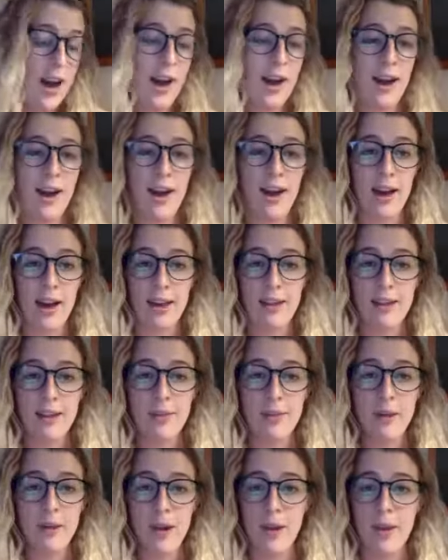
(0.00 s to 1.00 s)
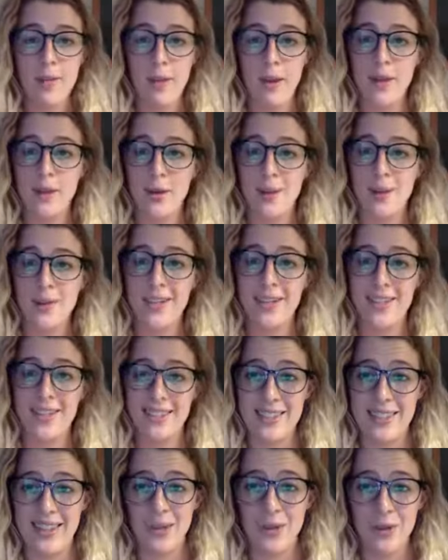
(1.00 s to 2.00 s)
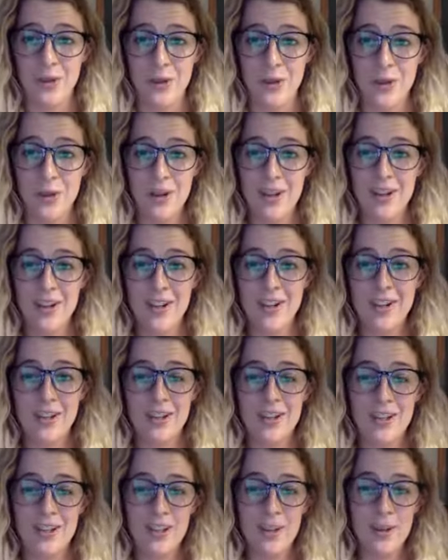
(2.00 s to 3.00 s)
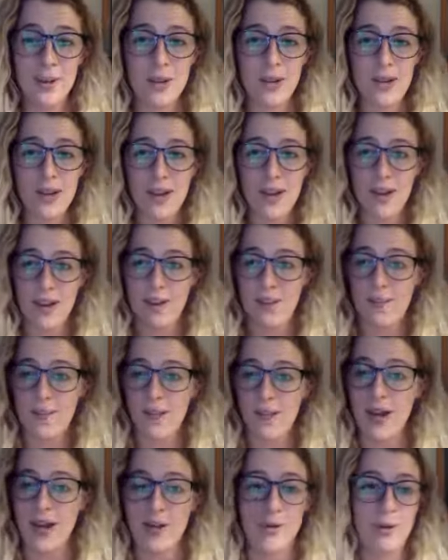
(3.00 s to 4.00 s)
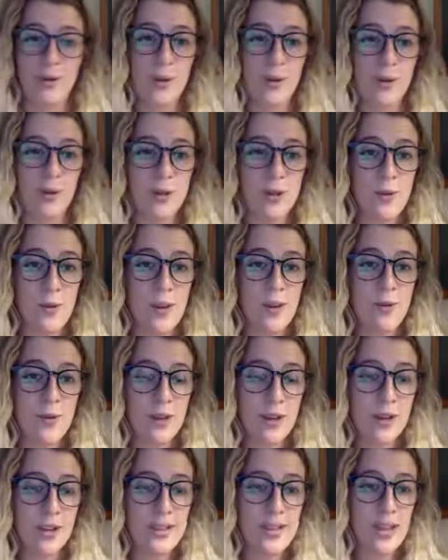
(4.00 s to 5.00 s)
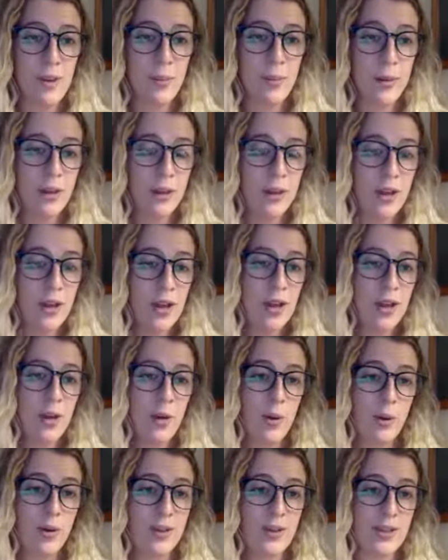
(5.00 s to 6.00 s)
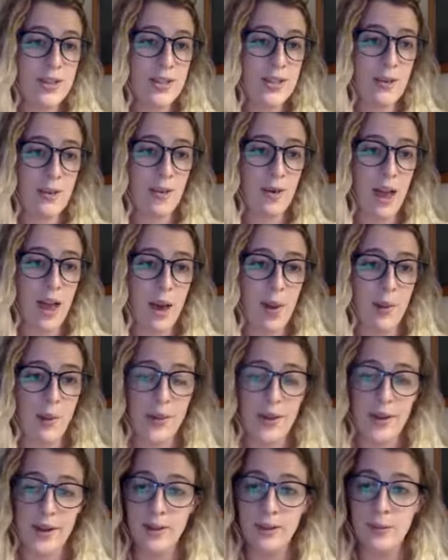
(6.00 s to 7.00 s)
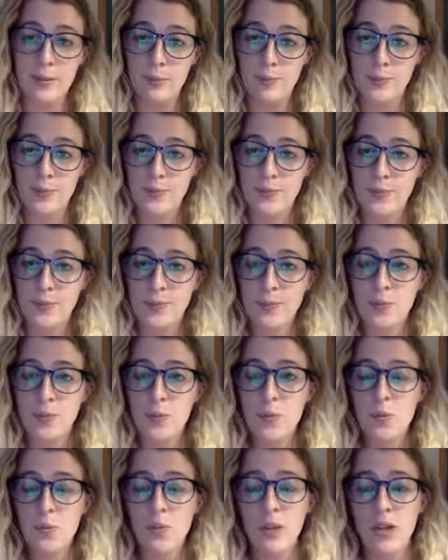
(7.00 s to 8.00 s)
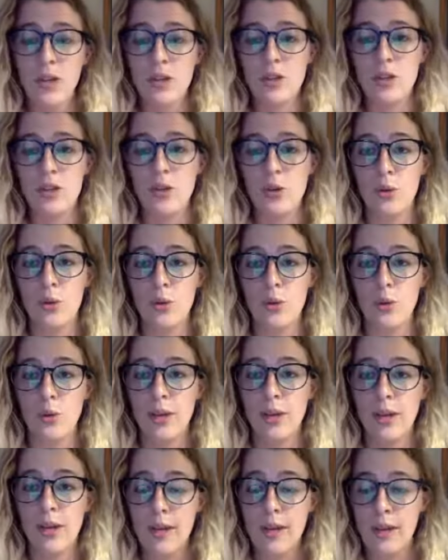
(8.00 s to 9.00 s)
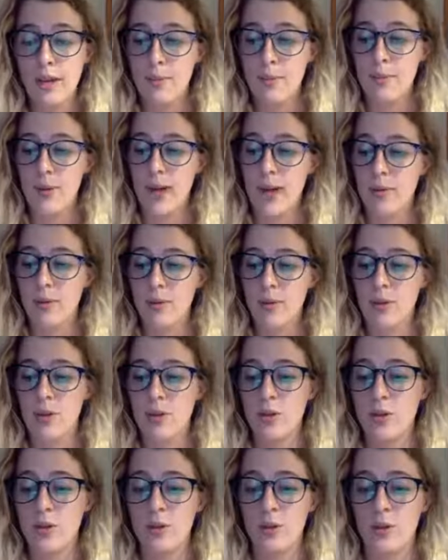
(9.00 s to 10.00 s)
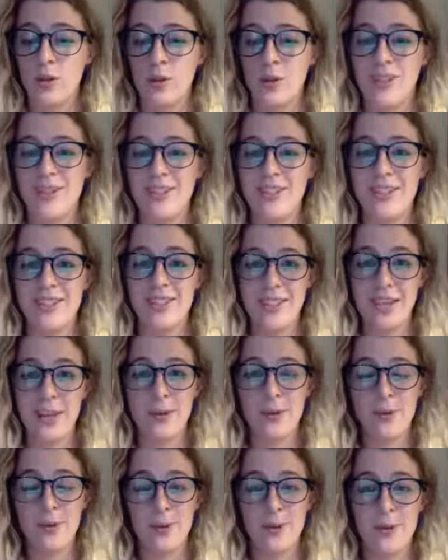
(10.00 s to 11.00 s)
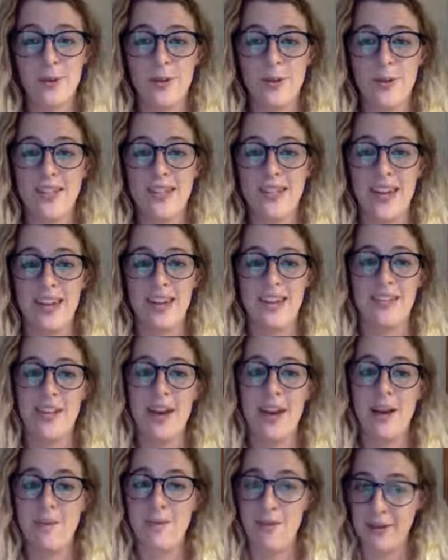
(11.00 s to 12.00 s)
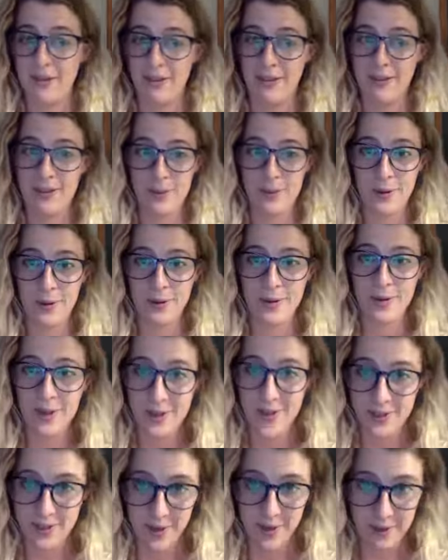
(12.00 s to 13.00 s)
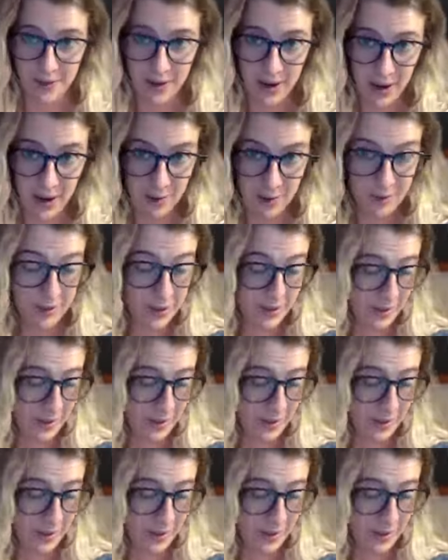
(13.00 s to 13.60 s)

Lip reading: I highly recommend using a scheduler to do it. I use Hootsuite, for example, or there's several out there to be able to schedule those tweets ahead of time, make less work for yourself now.